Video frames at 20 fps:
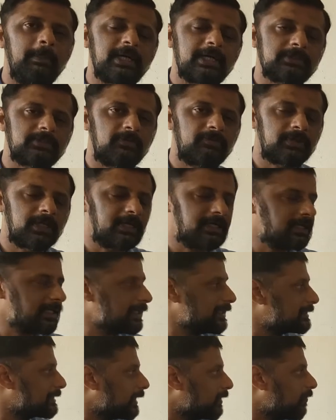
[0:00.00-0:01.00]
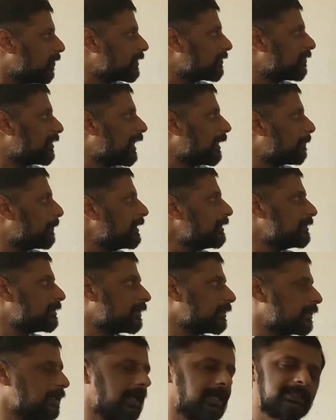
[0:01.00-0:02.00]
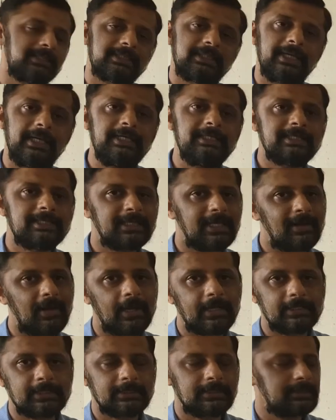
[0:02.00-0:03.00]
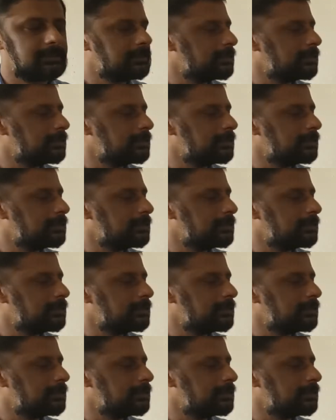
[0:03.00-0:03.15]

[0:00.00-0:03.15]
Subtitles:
Because of that reason, what will happen? The glass gets cracked.